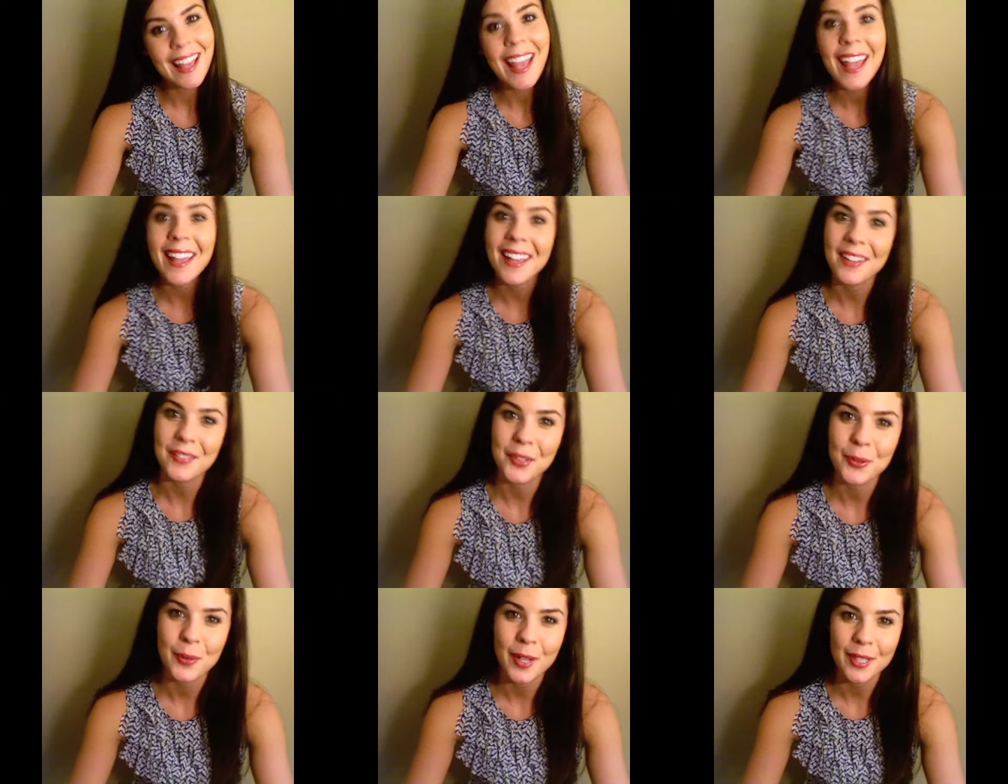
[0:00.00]
Hey
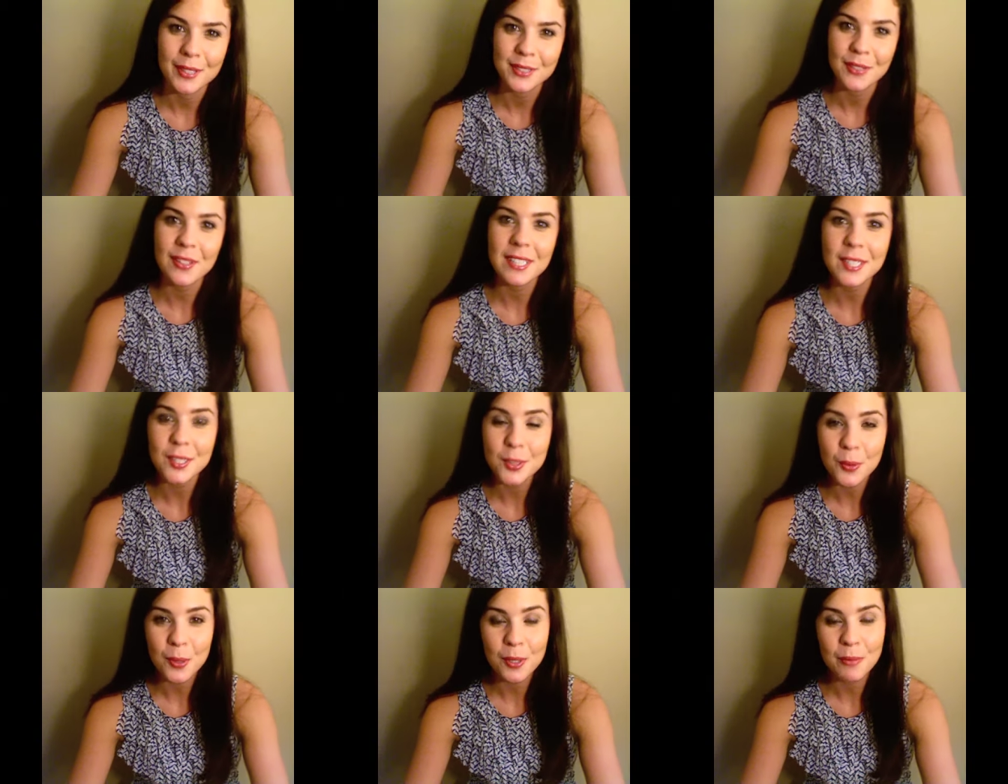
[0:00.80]
everyone, so this is
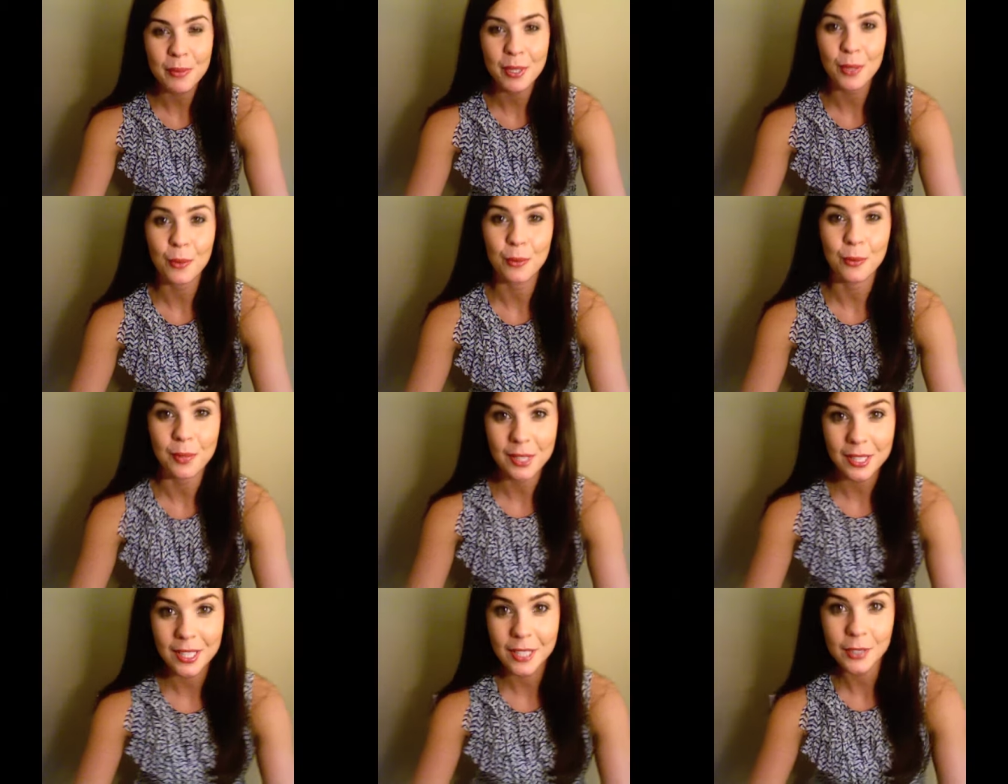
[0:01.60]
going to be a
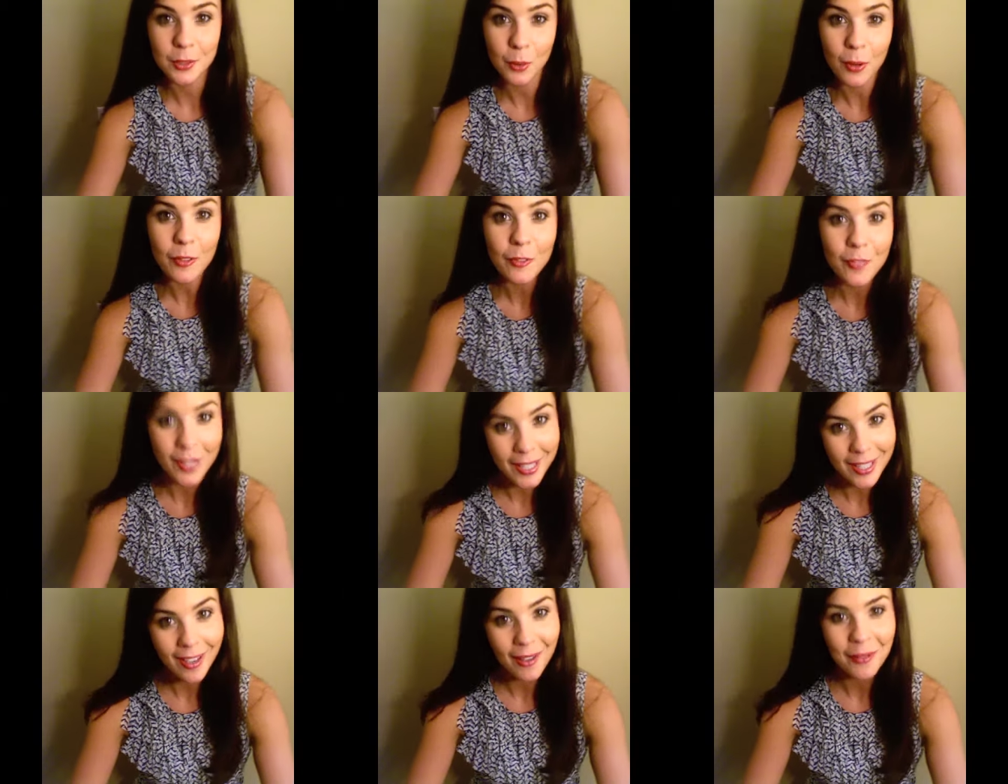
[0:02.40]
really short
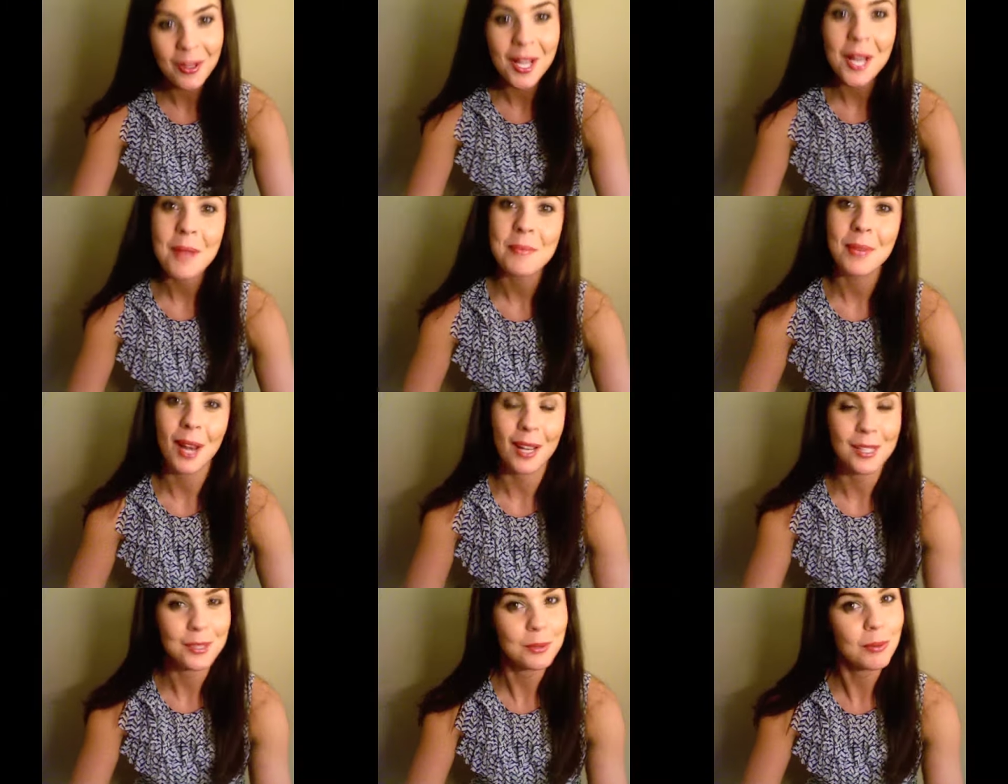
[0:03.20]
video, but
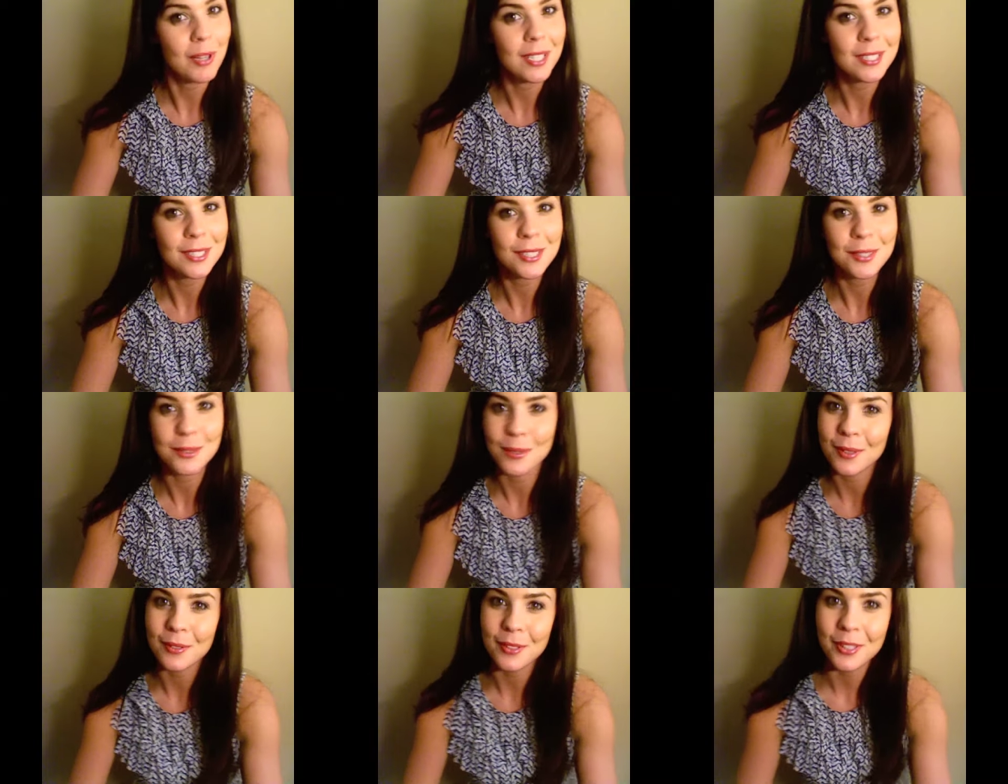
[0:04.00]
I just wanted to
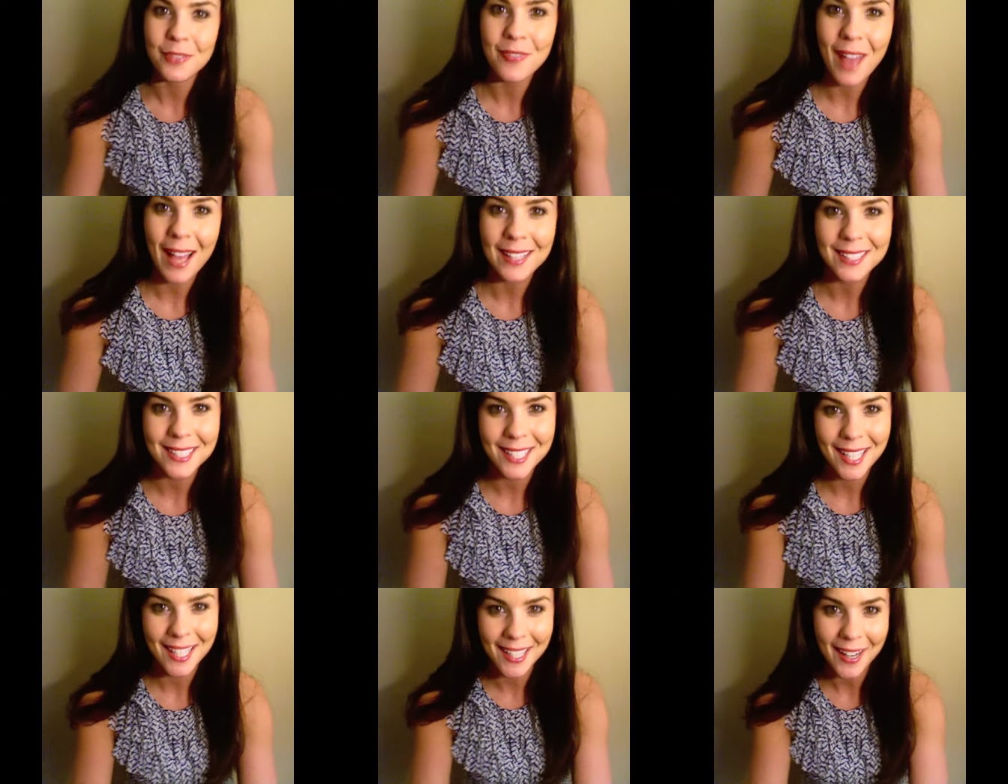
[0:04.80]
do it really fast
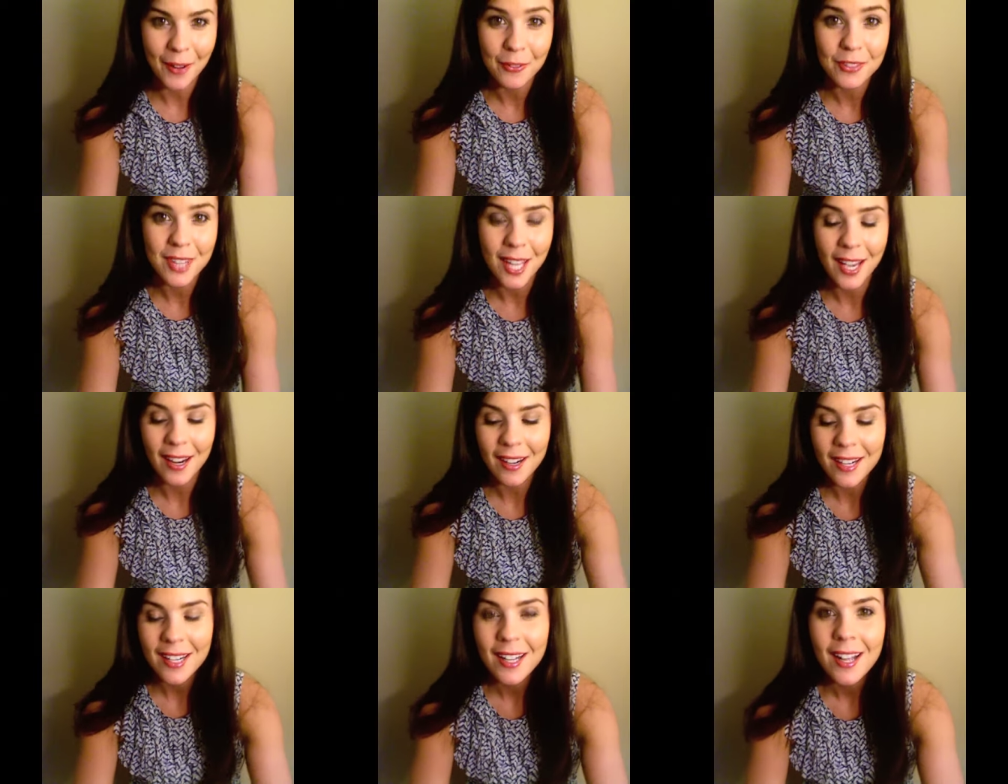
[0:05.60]
and get it out there.